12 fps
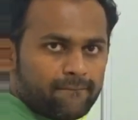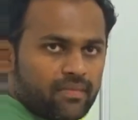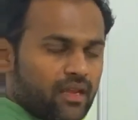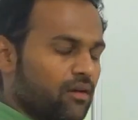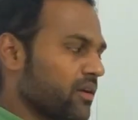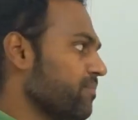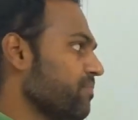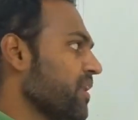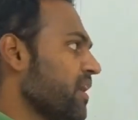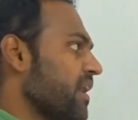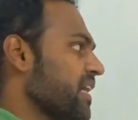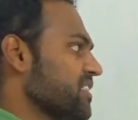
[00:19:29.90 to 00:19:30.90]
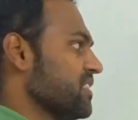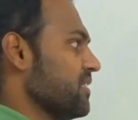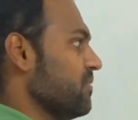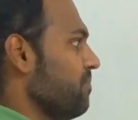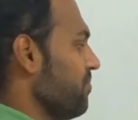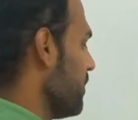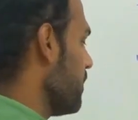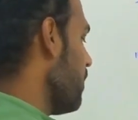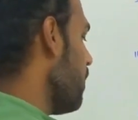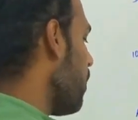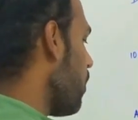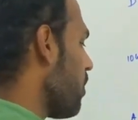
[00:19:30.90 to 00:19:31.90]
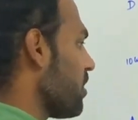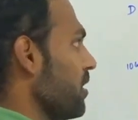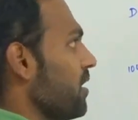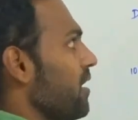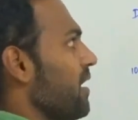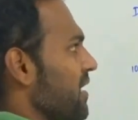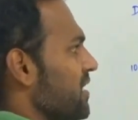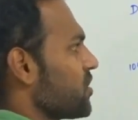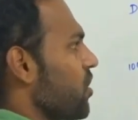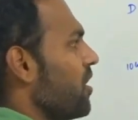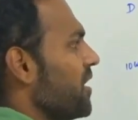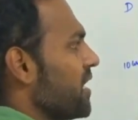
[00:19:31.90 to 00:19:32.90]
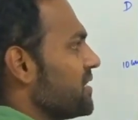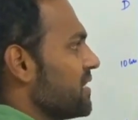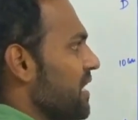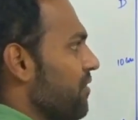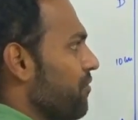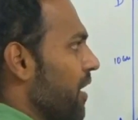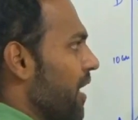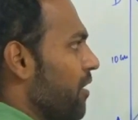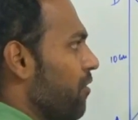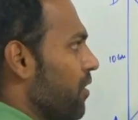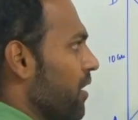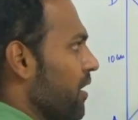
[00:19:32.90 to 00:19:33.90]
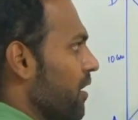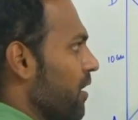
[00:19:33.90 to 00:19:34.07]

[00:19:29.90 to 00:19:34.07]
Okay, next, or let us call it as FA only.